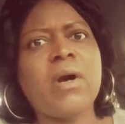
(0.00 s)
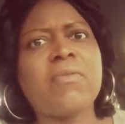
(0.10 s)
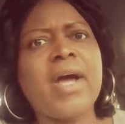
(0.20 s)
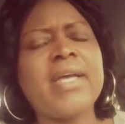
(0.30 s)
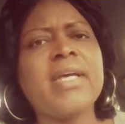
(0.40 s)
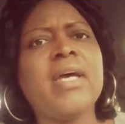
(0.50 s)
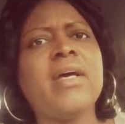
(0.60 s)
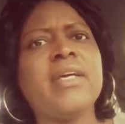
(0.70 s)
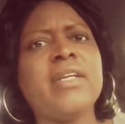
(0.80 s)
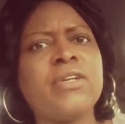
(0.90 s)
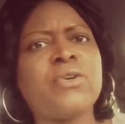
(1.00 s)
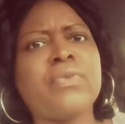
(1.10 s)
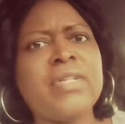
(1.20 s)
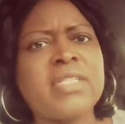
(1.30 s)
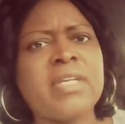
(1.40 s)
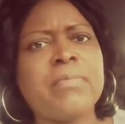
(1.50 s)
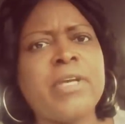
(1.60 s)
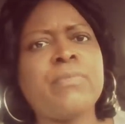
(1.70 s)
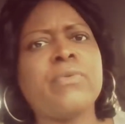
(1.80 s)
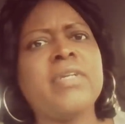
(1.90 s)
All right, an increase in
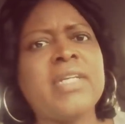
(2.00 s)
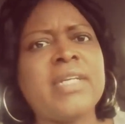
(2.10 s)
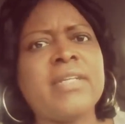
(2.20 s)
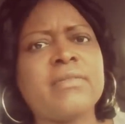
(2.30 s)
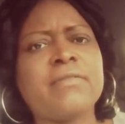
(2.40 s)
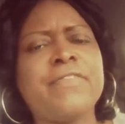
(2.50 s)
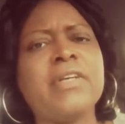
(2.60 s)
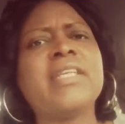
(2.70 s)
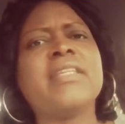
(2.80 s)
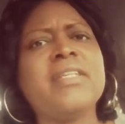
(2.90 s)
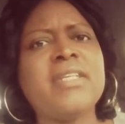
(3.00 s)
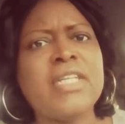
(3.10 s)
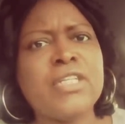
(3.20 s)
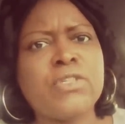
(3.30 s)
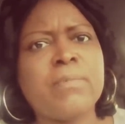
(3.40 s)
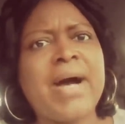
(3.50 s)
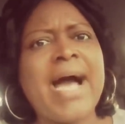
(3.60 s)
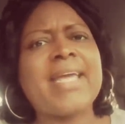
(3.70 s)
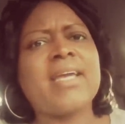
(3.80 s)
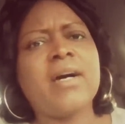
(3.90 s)
people needing, feeling the need to
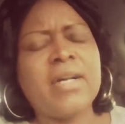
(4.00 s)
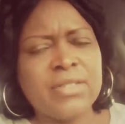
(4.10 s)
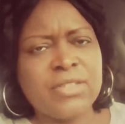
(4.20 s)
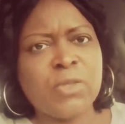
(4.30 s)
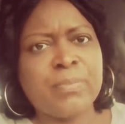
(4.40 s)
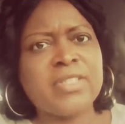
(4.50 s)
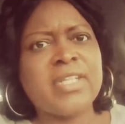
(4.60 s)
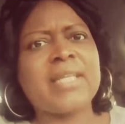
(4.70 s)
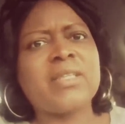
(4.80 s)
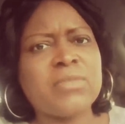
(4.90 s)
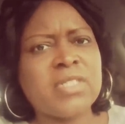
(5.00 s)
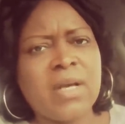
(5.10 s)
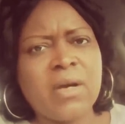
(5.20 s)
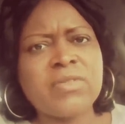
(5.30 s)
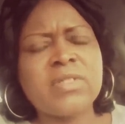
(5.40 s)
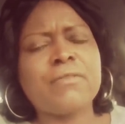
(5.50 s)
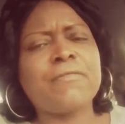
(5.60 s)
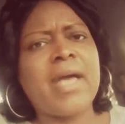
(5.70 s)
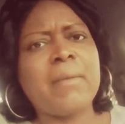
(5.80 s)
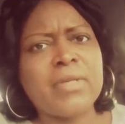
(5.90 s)
buy guns to protect themselves, their
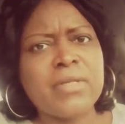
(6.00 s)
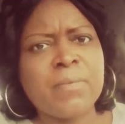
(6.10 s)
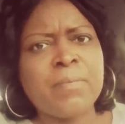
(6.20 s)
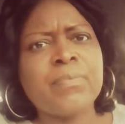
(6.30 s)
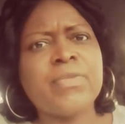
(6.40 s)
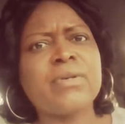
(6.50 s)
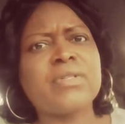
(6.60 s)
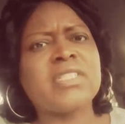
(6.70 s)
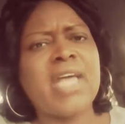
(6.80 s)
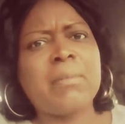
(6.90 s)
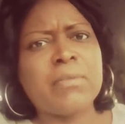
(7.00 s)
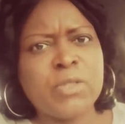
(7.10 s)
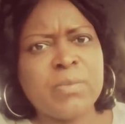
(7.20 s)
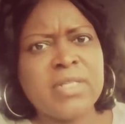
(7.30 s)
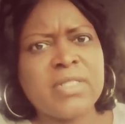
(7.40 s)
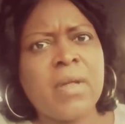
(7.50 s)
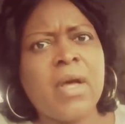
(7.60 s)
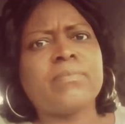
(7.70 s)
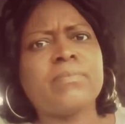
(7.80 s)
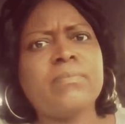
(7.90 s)
families, their establishments
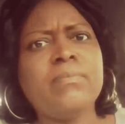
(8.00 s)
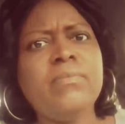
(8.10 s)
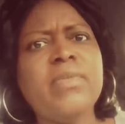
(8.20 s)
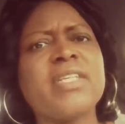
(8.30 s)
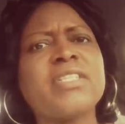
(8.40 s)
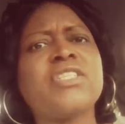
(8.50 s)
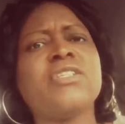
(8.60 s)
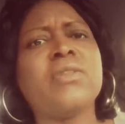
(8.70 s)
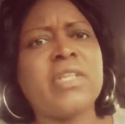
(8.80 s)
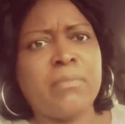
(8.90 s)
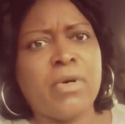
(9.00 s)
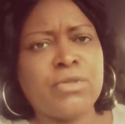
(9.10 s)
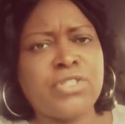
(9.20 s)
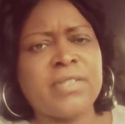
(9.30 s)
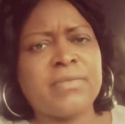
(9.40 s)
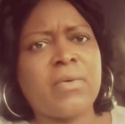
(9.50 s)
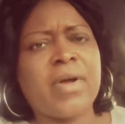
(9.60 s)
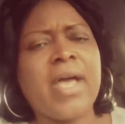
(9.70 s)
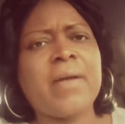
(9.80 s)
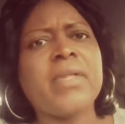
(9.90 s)
is still in motion,
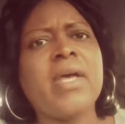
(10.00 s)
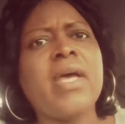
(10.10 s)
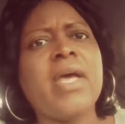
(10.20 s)
okay?